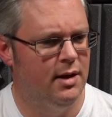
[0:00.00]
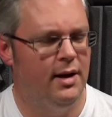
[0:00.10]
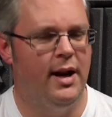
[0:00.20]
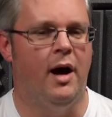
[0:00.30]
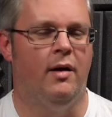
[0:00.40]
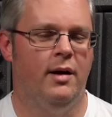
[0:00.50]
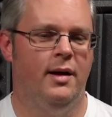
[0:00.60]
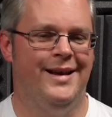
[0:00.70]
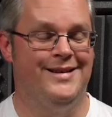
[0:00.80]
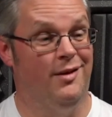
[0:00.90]
Now,
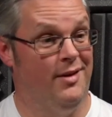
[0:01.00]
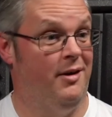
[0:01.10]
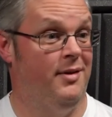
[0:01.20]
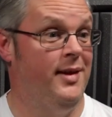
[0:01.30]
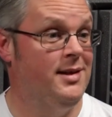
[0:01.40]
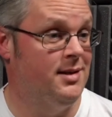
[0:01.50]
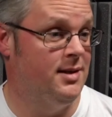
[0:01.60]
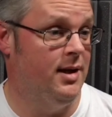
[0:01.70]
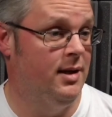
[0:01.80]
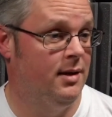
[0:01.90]
it's not their
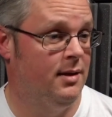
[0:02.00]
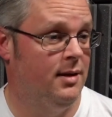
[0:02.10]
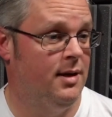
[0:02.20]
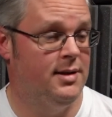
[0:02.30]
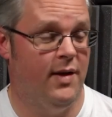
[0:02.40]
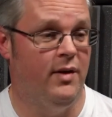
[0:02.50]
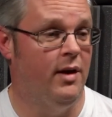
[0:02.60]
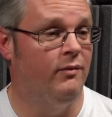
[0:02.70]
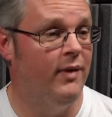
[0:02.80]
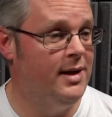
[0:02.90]
ethnicity. It's
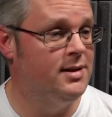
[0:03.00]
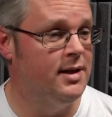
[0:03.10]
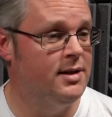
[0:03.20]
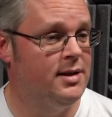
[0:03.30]
definitely not racist.